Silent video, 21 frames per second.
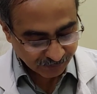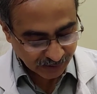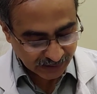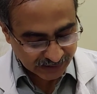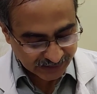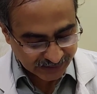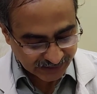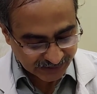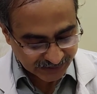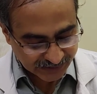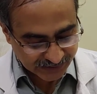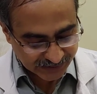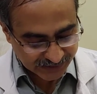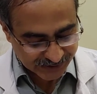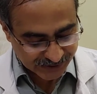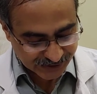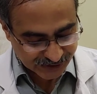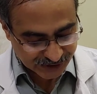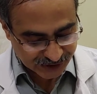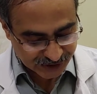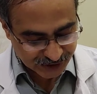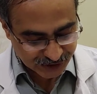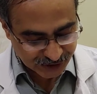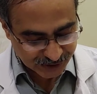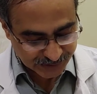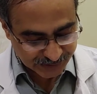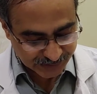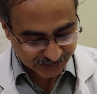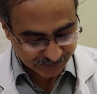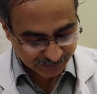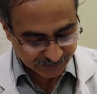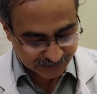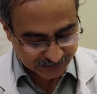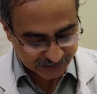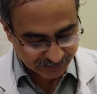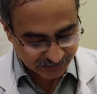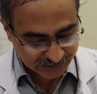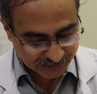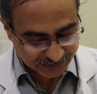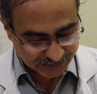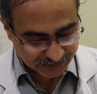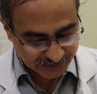While taking incision with
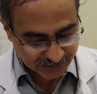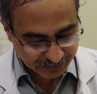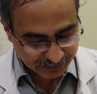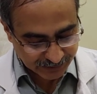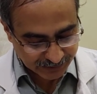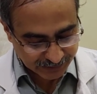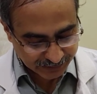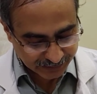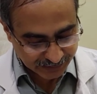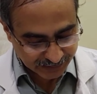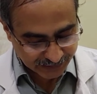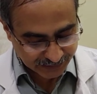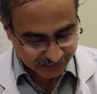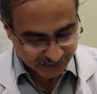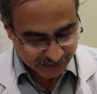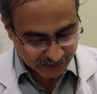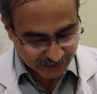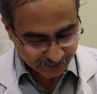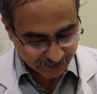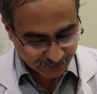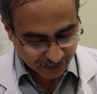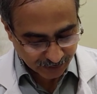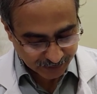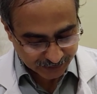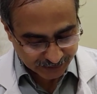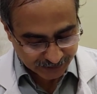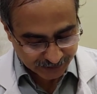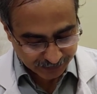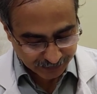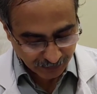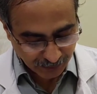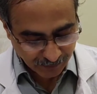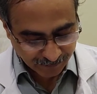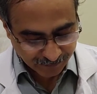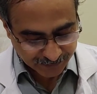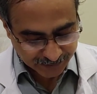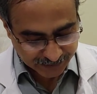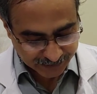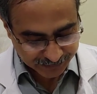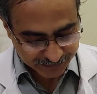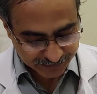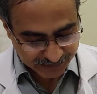20 number blade from tip of
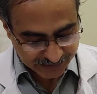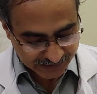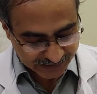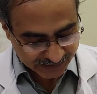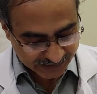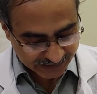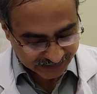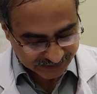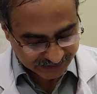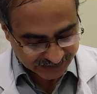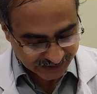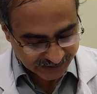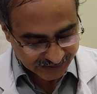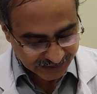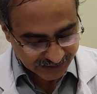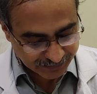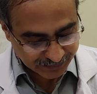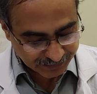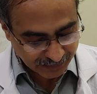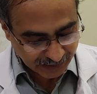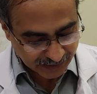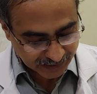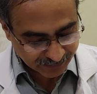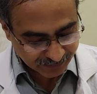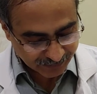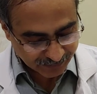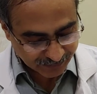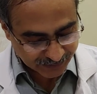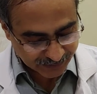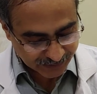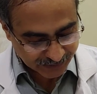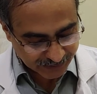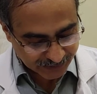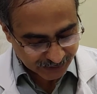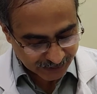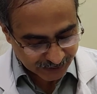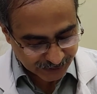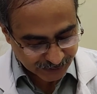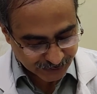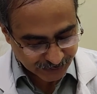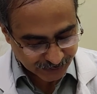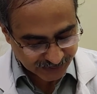rib extending backward,
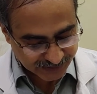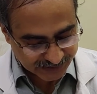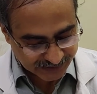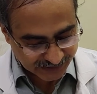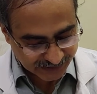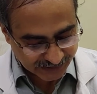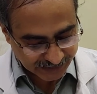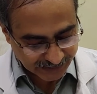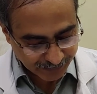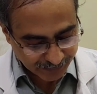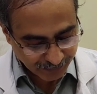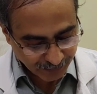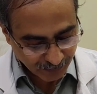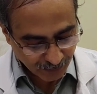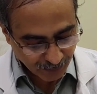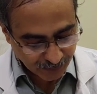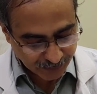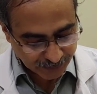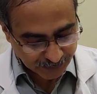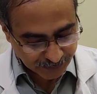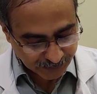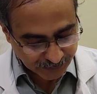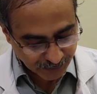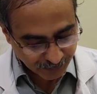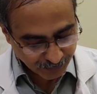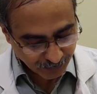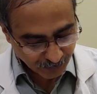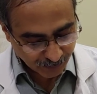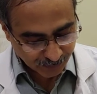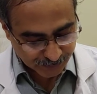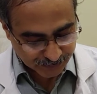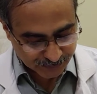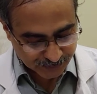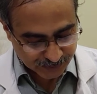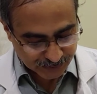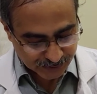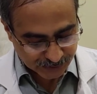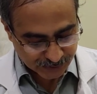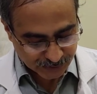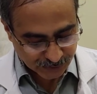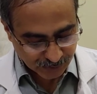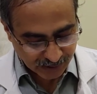it should grate upon the bone
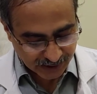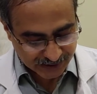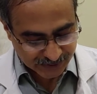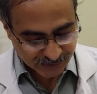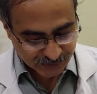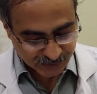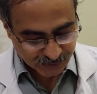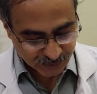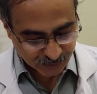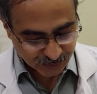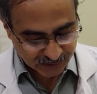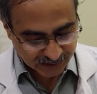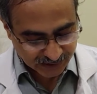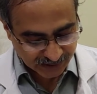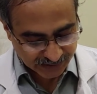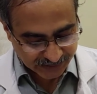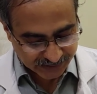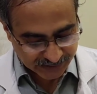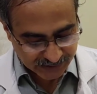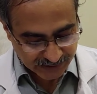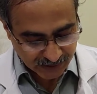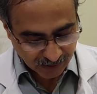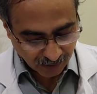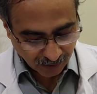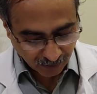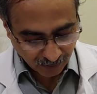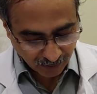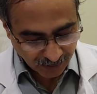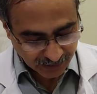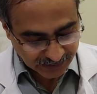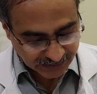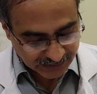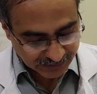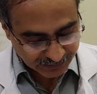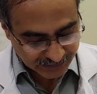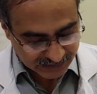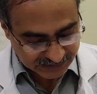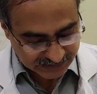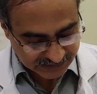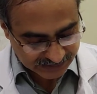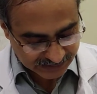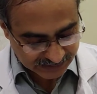so as to cut all the
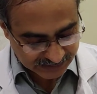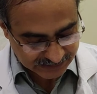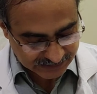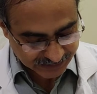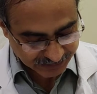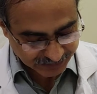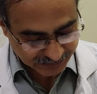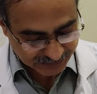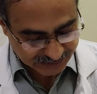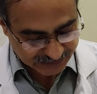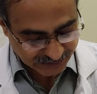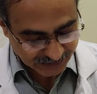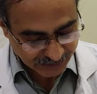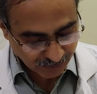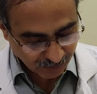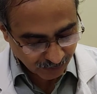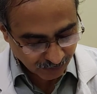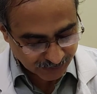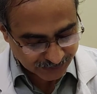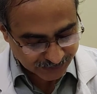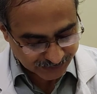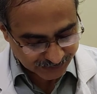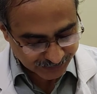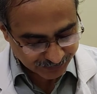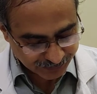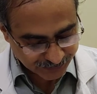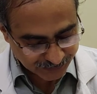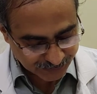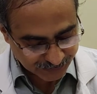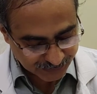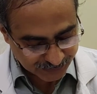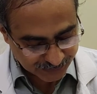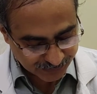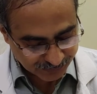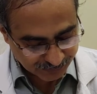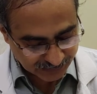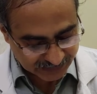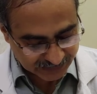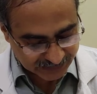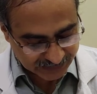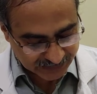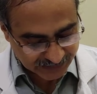muscles present on rib in
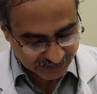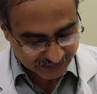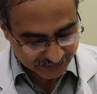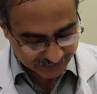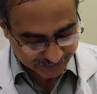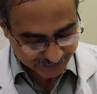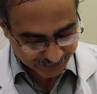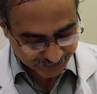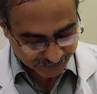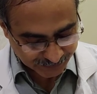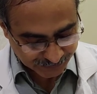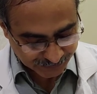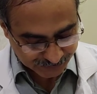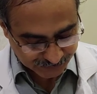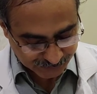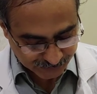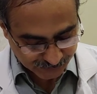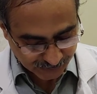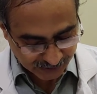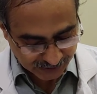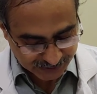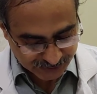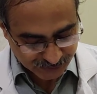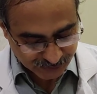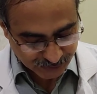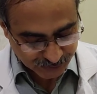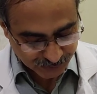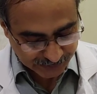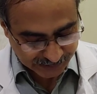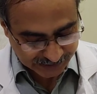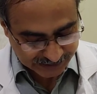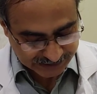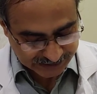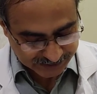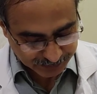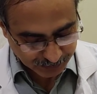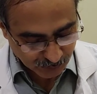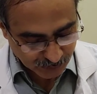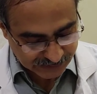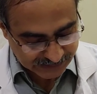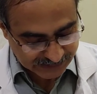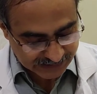one layer, so as to
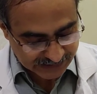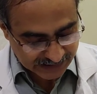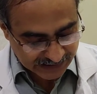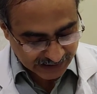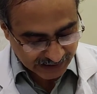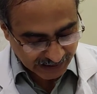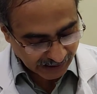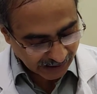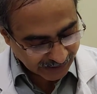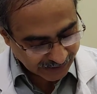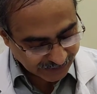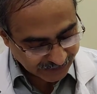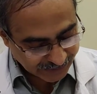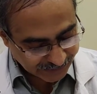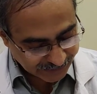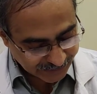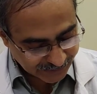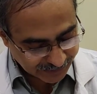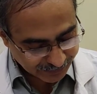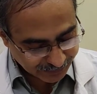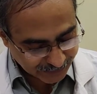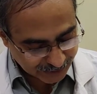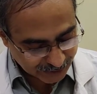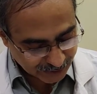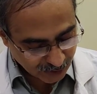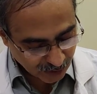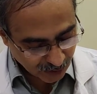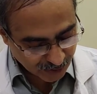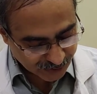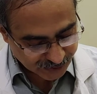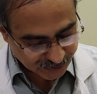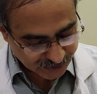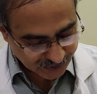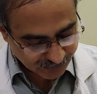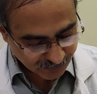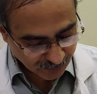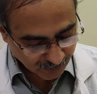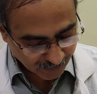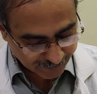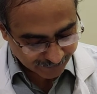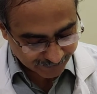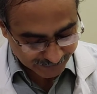expose anterior
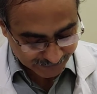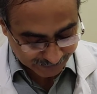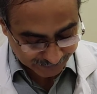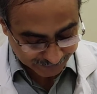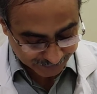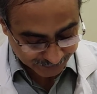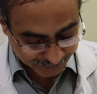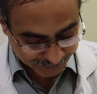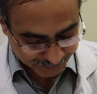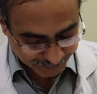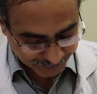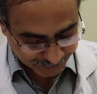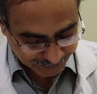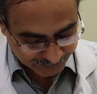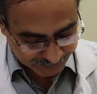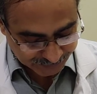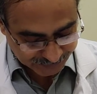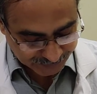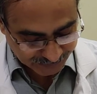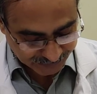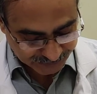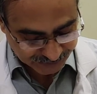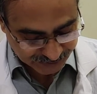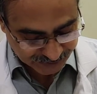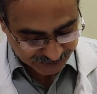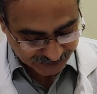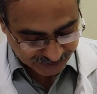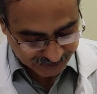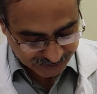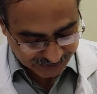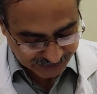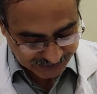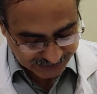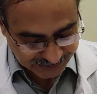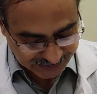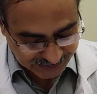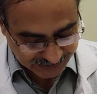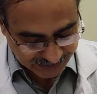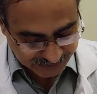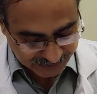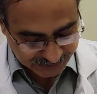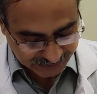periosteum of rib. The incision is
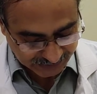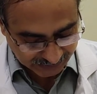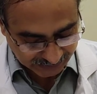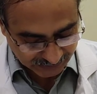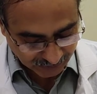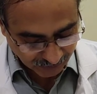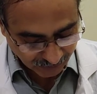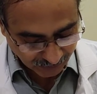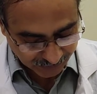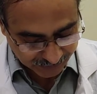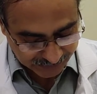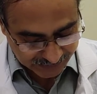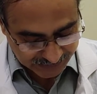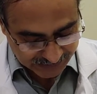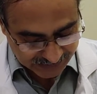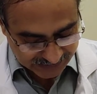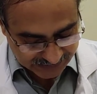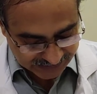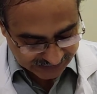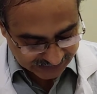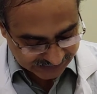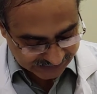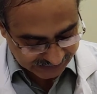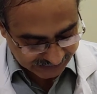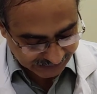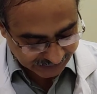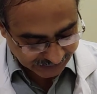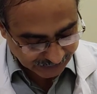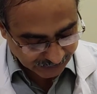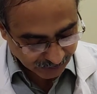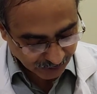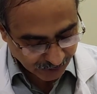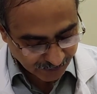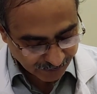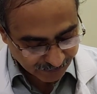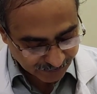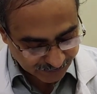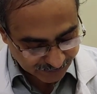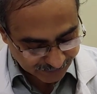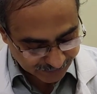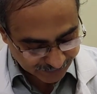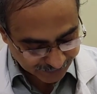taken along the center
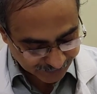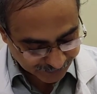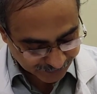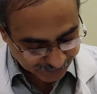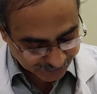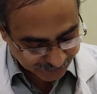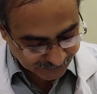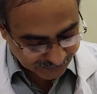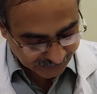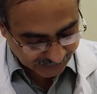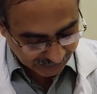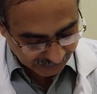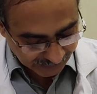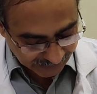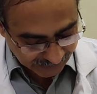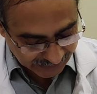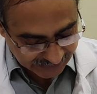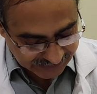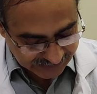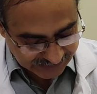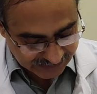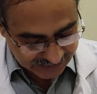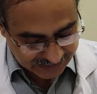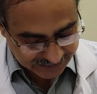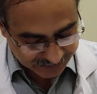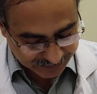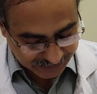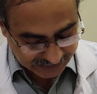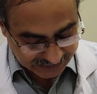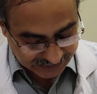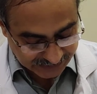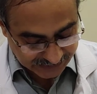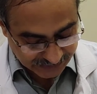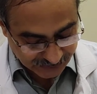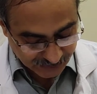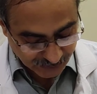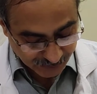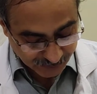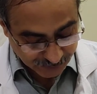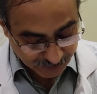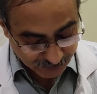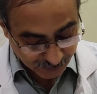of rib as there is
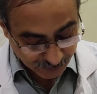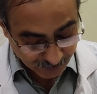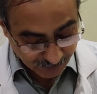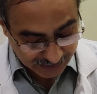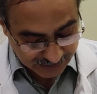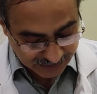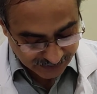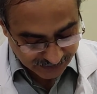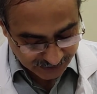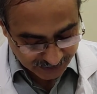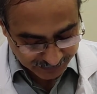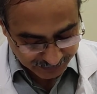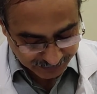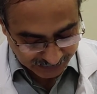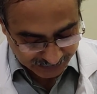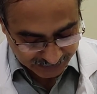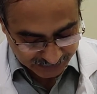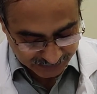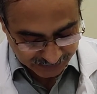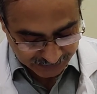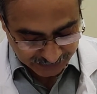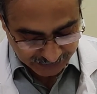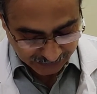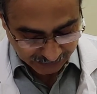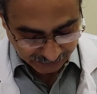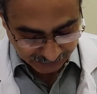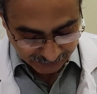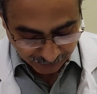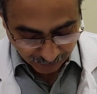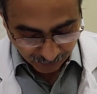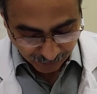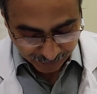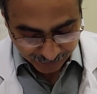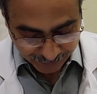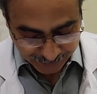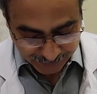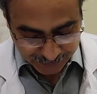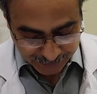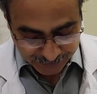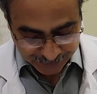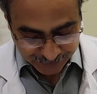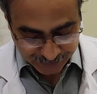presence of neurovascular bundle along
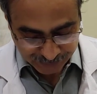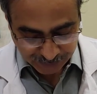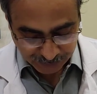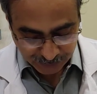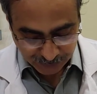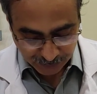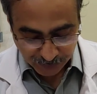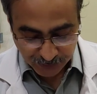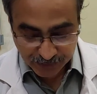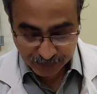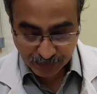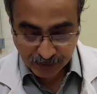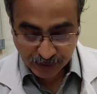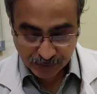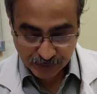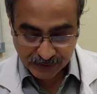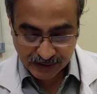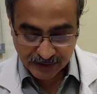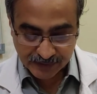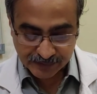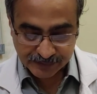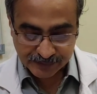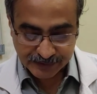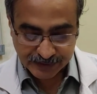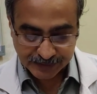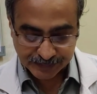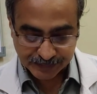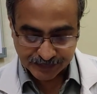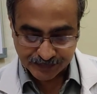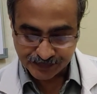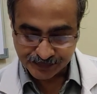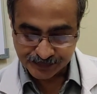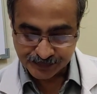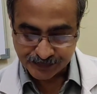the lower border of rib.